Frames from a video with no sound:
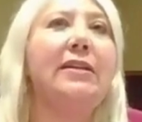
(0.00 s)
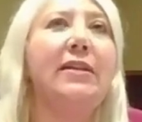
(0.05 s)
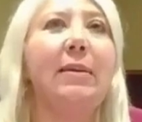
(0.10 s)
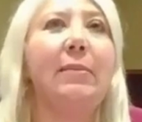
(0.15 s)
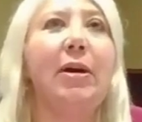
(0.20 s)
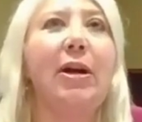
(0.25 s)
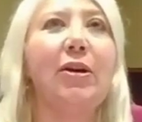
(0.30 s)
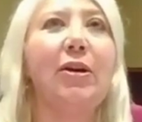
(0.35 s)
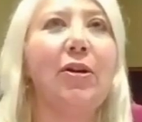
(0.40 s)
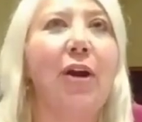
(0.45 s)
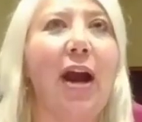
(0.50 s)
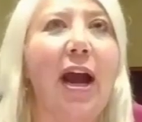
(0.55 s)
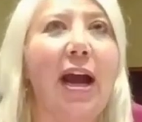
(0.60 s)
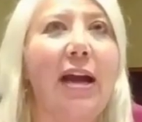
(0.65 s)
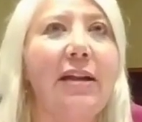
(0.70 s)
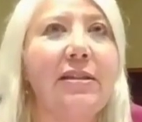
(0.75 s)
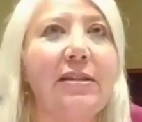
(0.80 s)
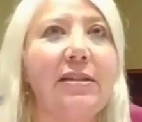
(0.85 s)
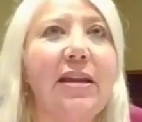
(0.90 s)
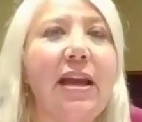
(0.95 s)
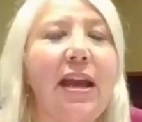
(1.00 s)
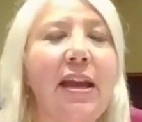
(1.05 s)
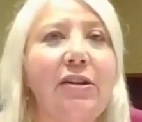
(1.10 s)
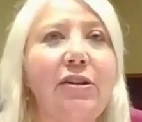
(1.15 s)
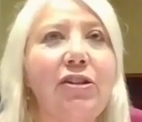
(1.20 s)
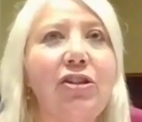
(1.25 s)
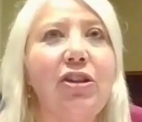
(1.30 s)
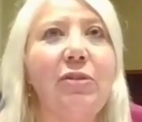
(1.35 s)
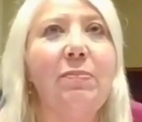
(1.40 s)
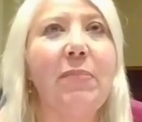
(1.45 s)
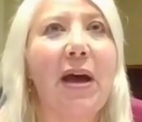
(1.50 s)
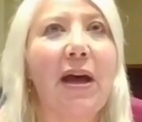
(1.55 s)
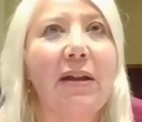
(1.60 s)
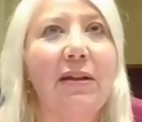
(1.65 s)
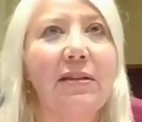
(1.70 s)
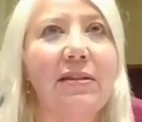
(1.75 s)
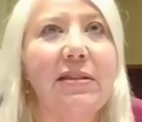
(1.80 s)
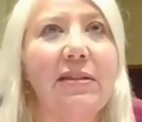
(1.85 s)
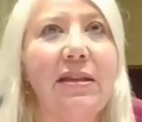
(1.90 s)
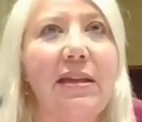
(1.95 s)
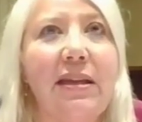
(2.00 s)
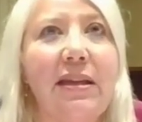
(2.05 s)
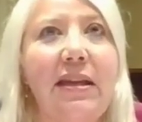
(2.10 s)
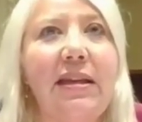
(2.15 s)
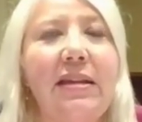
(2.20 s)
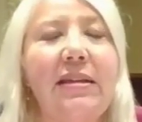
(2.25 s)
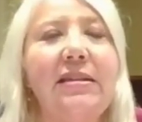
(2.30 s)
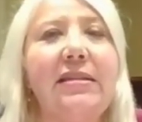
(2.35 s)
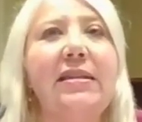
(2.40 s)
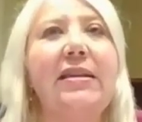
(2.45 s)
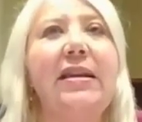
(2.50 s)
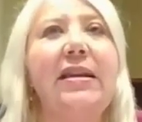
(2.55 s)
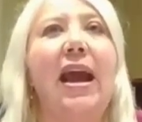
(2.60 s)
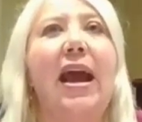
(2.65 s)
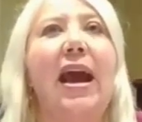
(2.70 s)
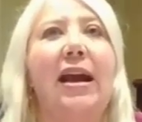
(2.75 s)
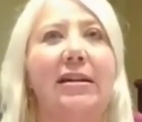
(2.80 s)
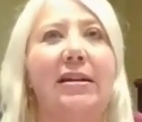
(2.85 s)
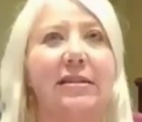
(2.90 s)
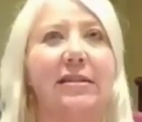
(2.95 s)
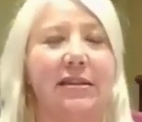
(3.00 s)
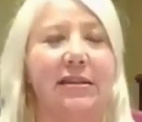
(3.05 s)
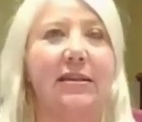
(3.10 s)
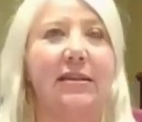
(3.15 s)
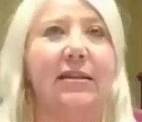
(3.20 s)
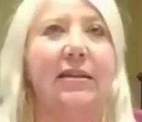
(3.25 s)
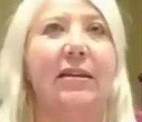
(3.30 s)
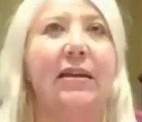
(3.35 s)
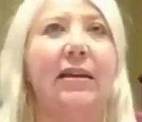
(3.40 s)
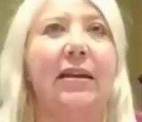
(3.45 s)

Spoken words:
and the Democrats' energy policy, is enacted,